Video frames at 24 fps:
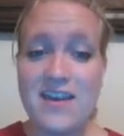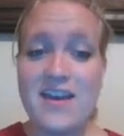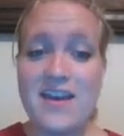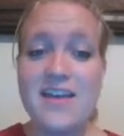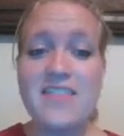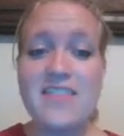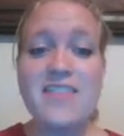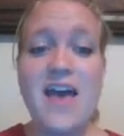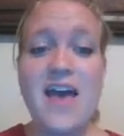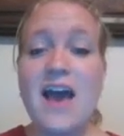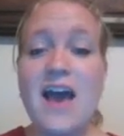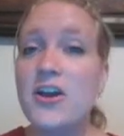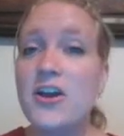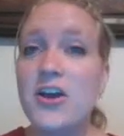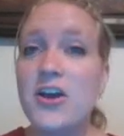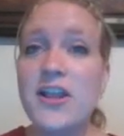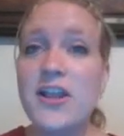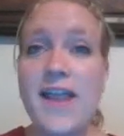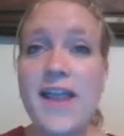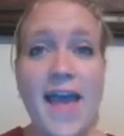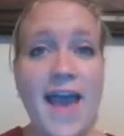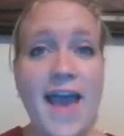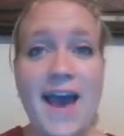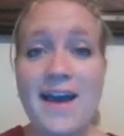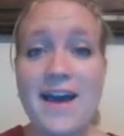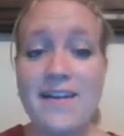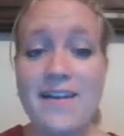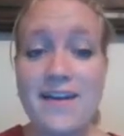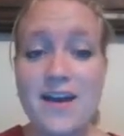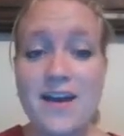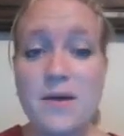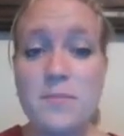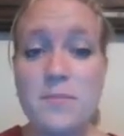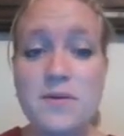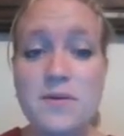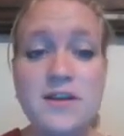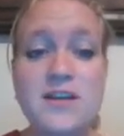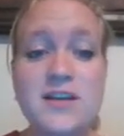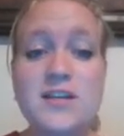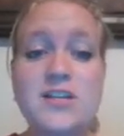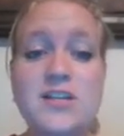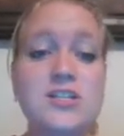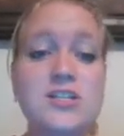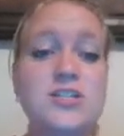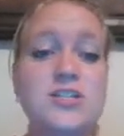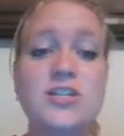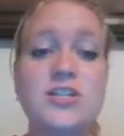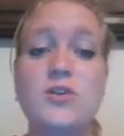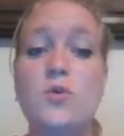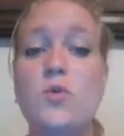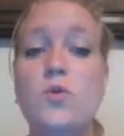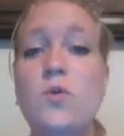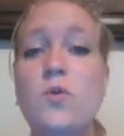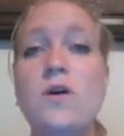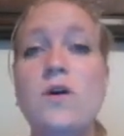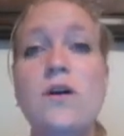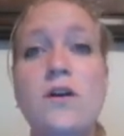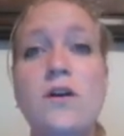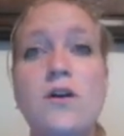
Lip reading: That could add up to